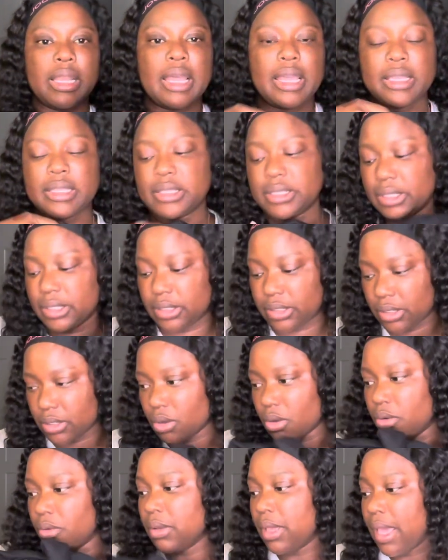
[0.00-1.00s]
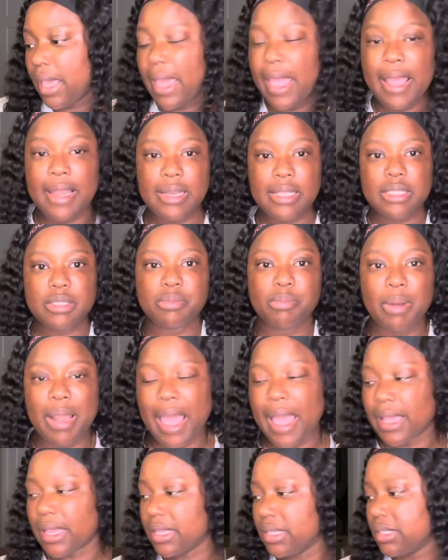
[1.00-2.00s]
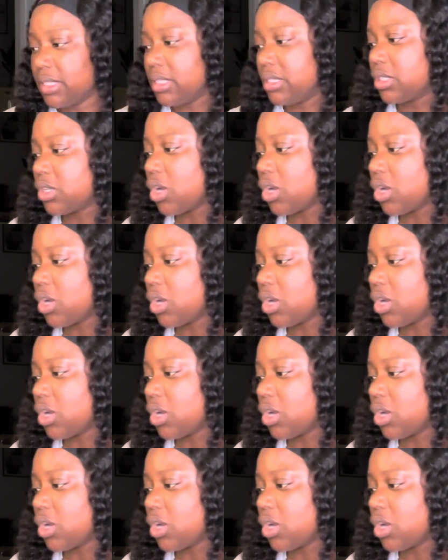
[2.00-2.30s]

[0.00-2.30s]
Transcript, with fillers: likes it. So, and it's black is his